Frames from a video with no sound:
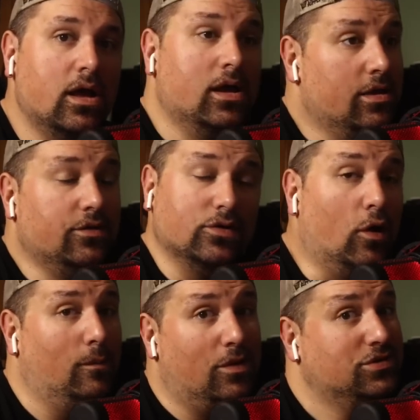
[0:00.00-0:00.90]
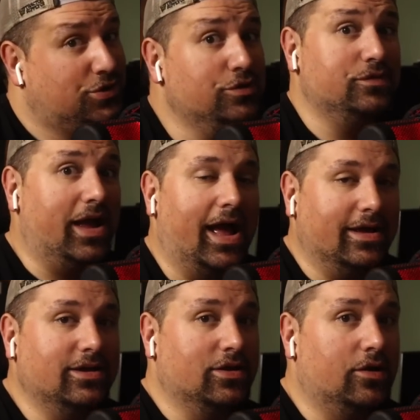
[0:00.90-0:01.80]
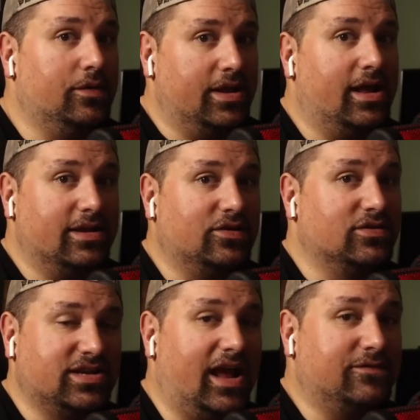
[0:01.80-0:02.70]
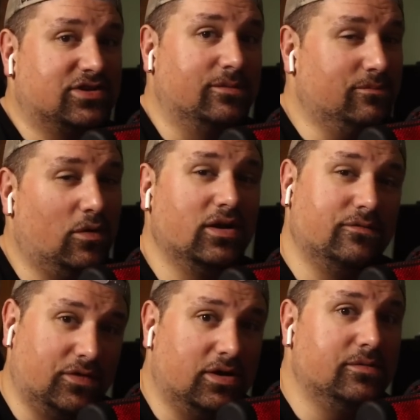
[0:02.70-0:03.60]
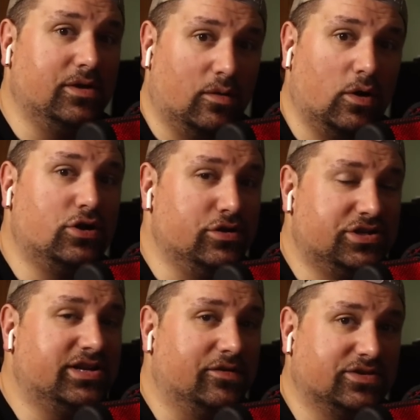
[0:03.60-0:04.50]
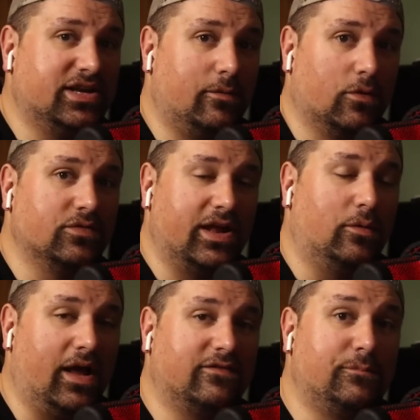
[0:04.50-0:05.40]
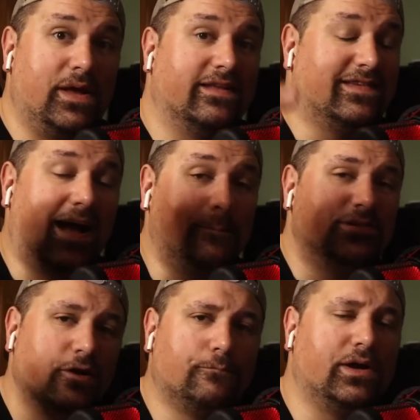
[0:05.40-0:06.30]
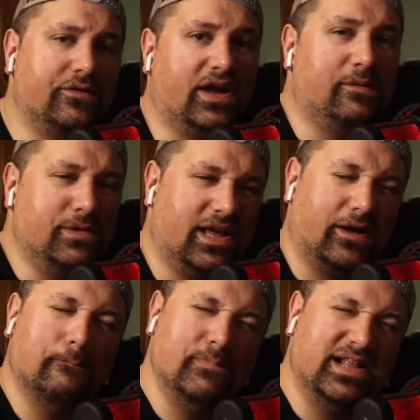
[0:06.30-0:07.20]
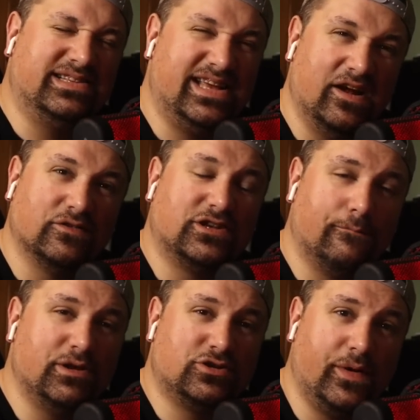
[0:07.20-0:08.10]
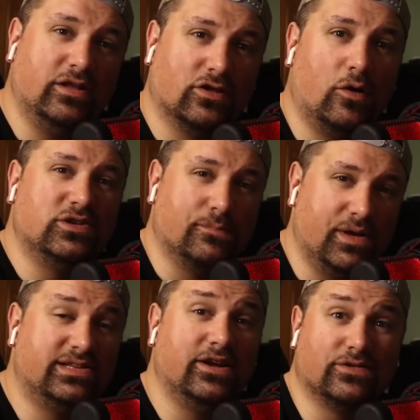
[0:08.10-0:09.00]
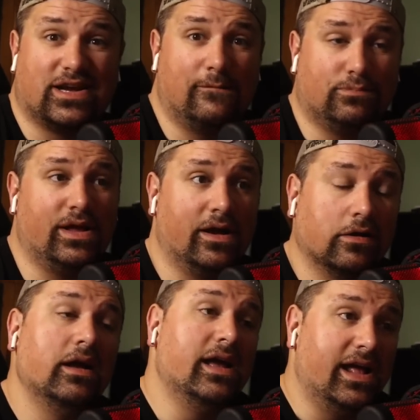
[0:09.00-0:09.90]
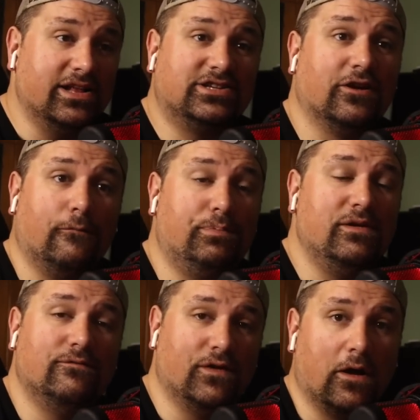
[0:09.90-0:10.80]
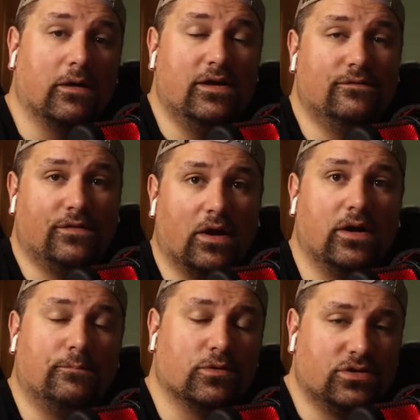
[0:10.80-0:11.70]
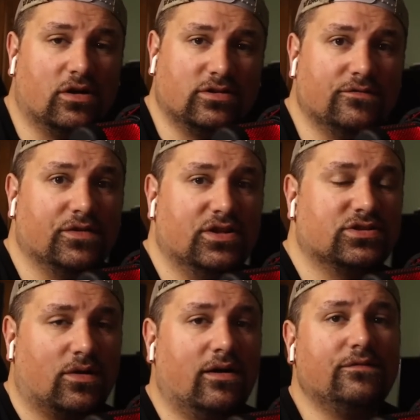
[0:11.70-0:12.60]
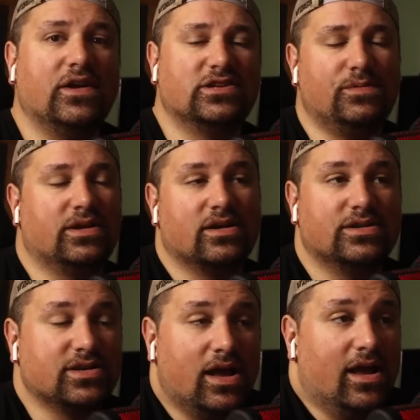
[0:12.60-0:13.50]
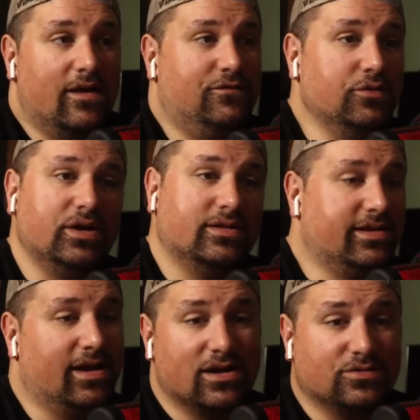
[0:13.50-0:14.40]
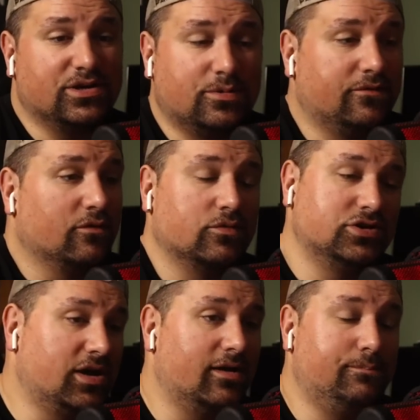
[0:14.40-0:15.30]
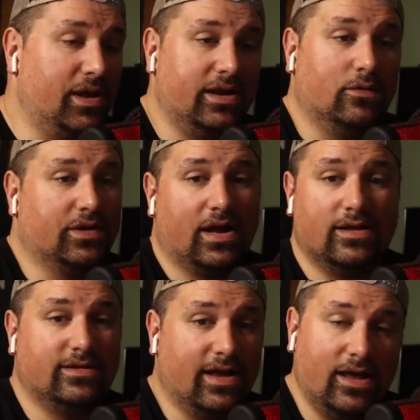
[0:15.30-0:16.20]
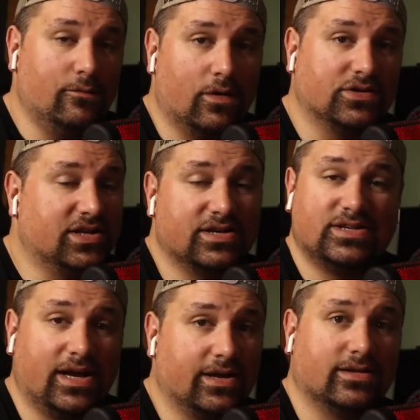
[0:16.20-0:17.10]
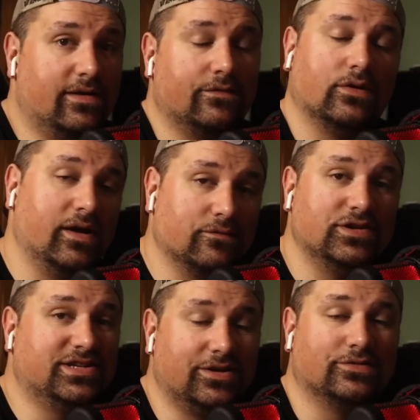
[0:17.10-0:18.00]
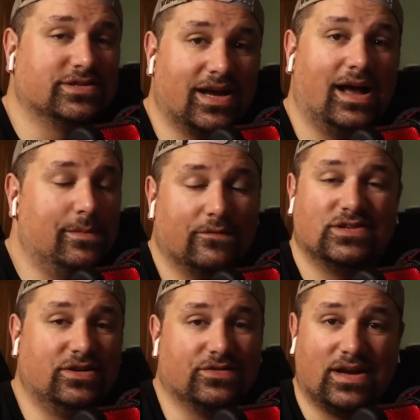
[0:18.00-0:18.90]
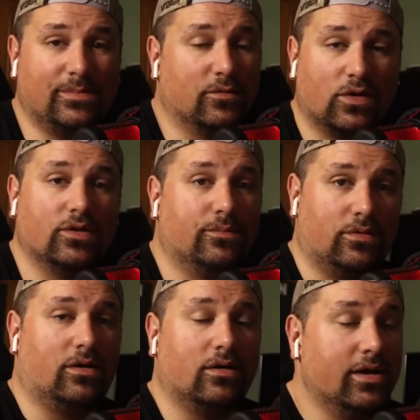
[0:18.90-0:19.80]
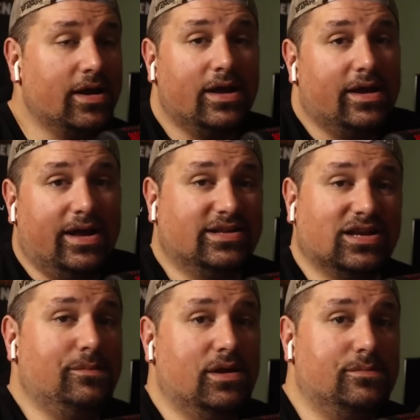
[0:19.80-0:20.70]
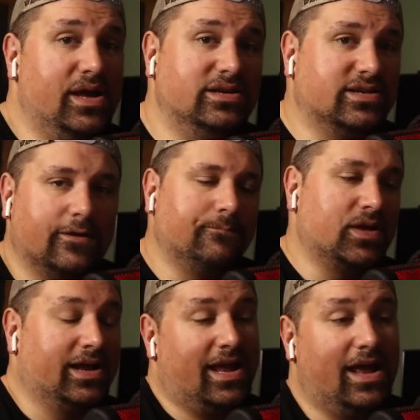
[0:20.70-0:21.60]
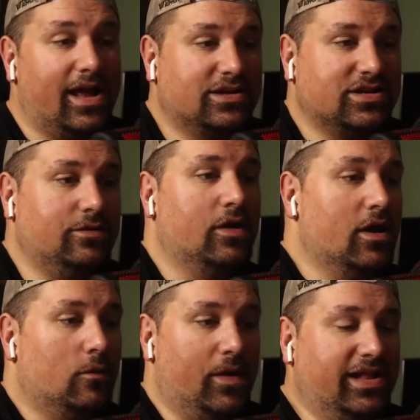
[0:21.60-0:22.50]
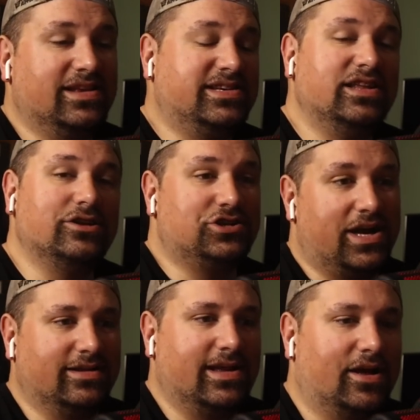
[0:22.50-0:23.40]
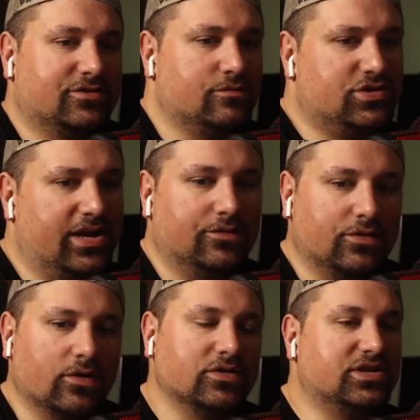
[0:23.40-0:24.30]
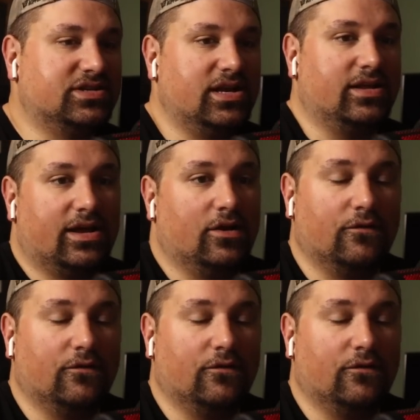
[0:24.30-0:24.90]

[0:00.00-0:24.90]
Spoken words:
you can almost do that, you know, and as long as they have somewhat of a, you know, a good skill set where they don't have to be a top tier player. They could be like a mid tier to between low to mid tier type player and still be very, very productive in this offense. Because if you can get DeAndre Swift or Rashad Penny or Kenneth Gainwell to the second level every single time they run the ball, it's going to be amazing. And I can't actually wait to see the check downs from Jalen Hurts to see, like, you know, if